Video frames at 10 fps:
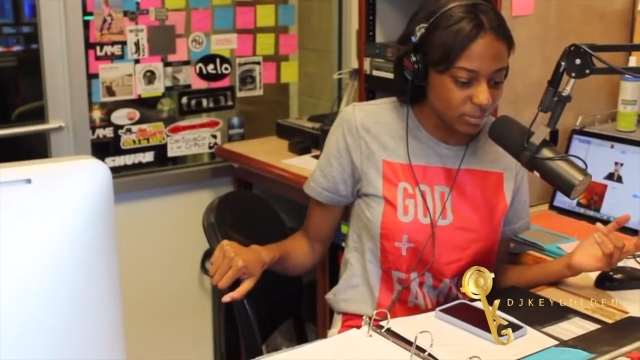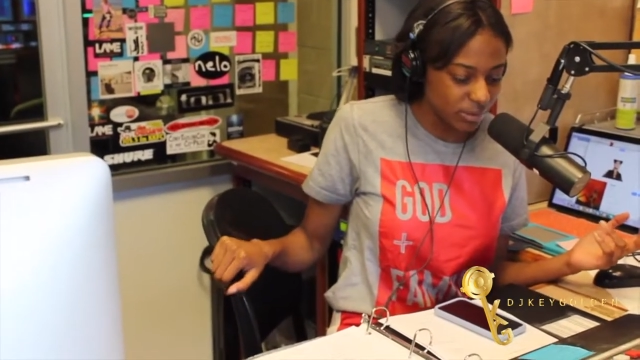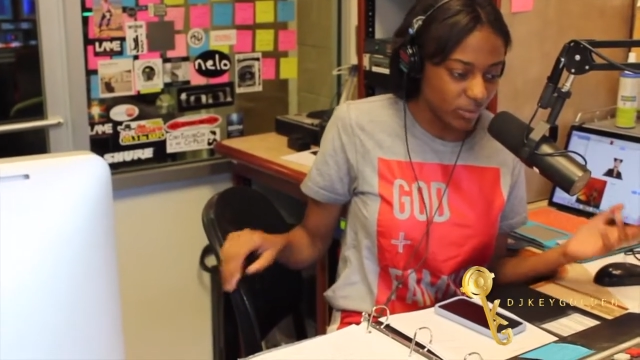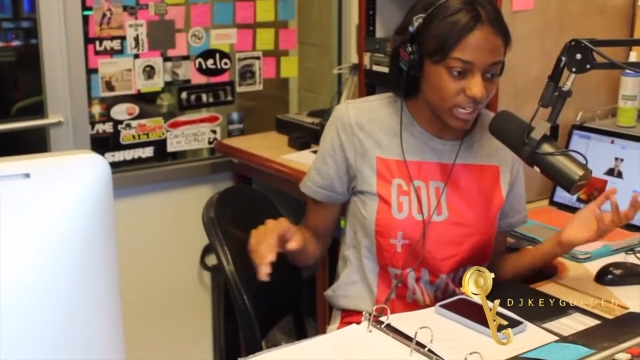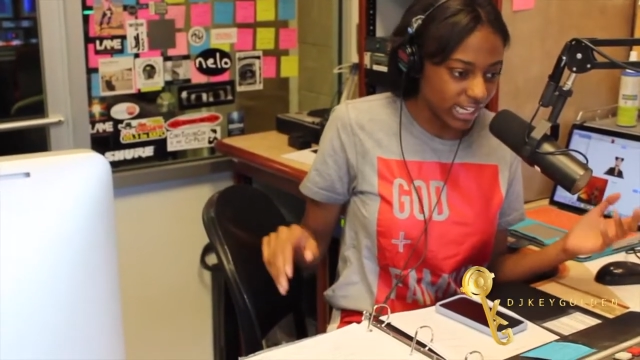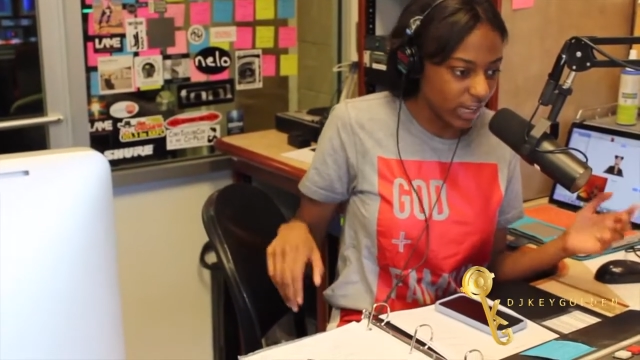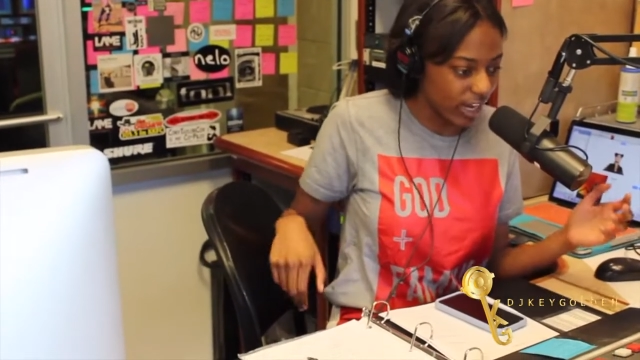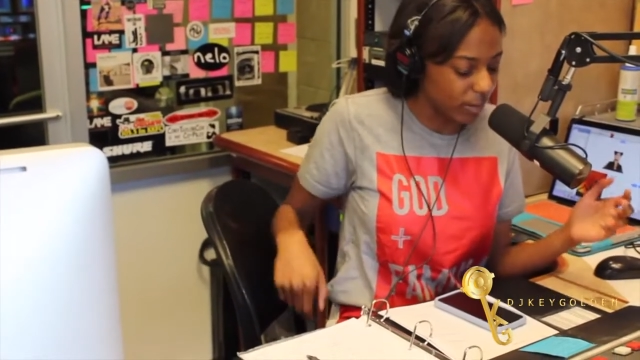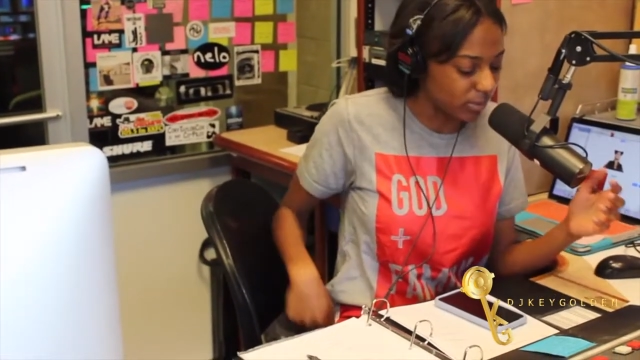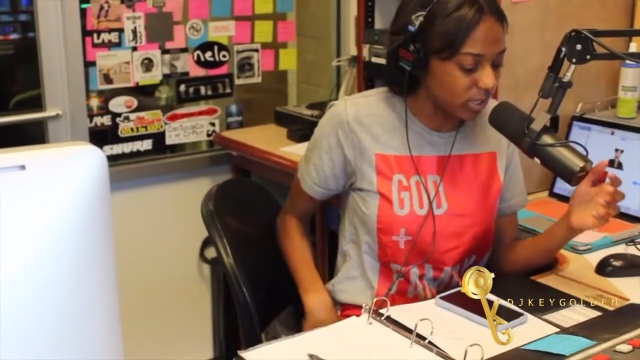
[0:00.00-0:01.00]
But right now,
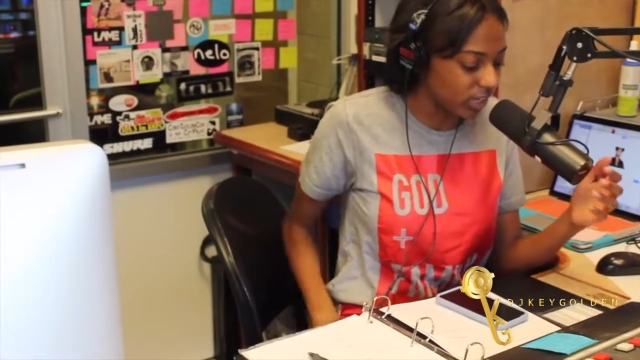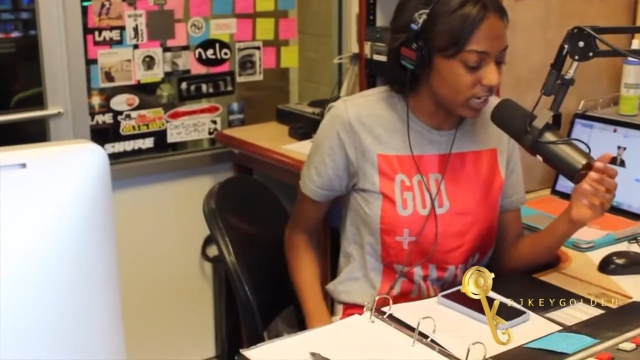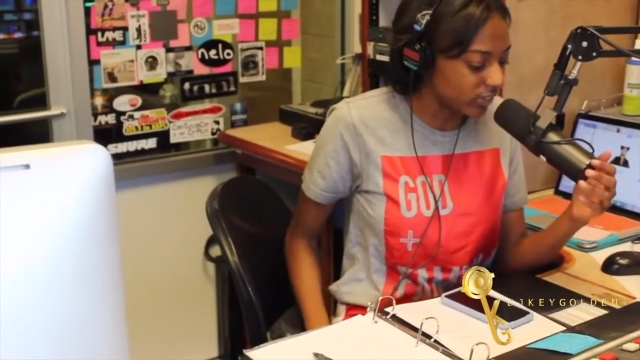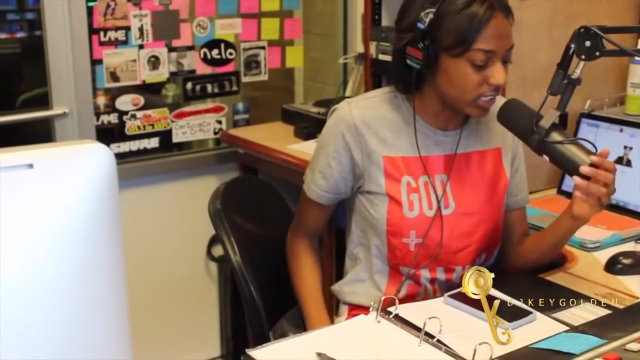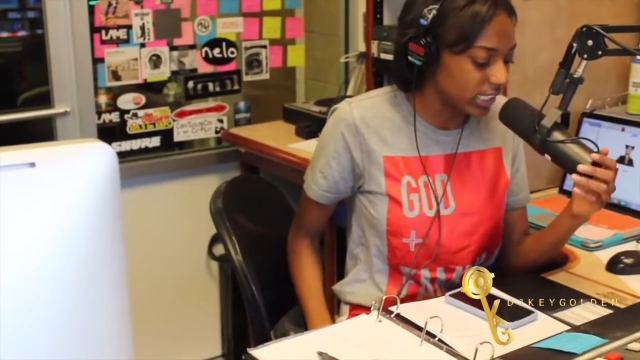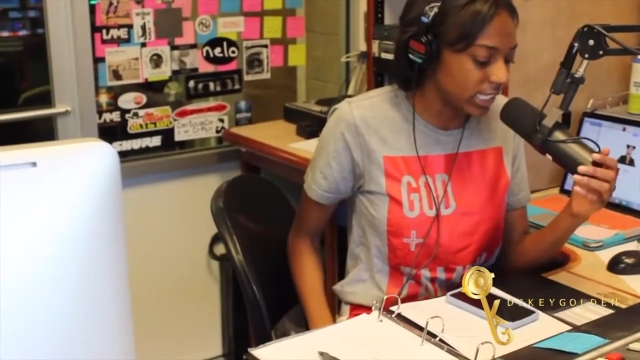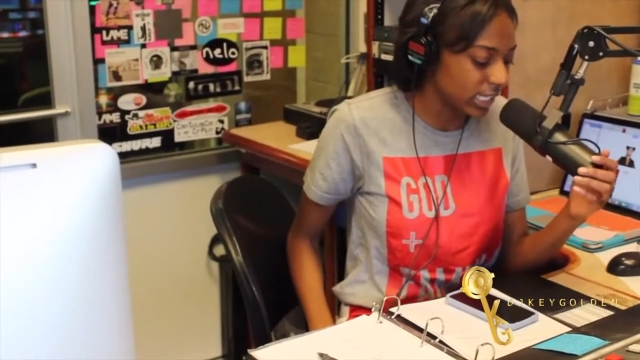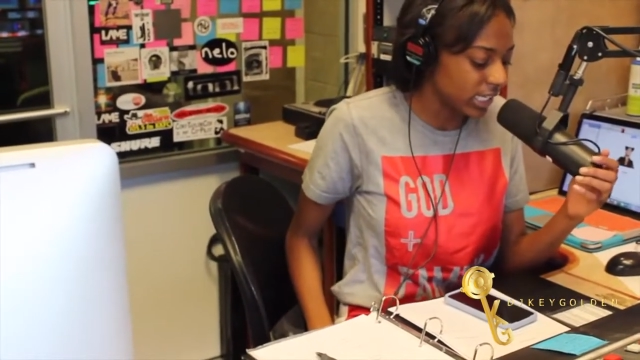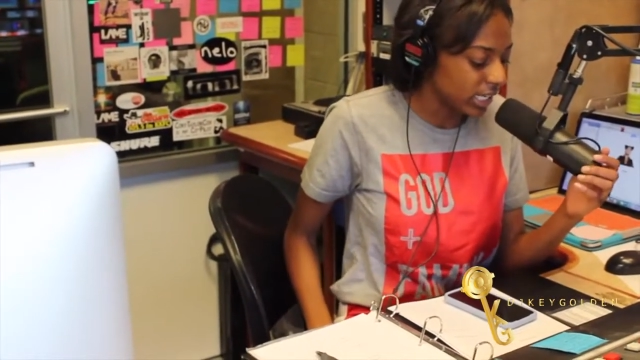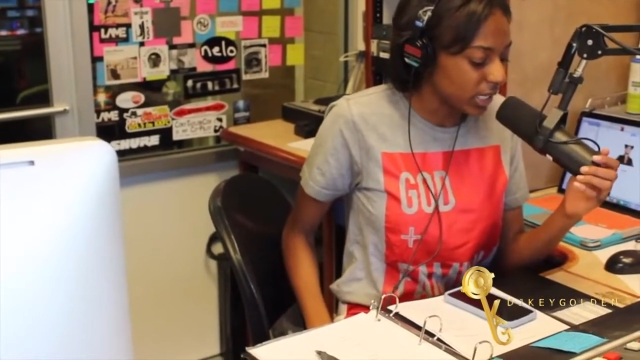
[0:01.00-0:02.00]
Apple don't have it
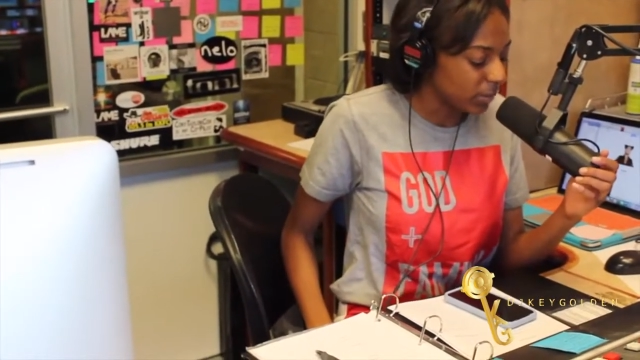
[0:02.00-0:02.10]
clean.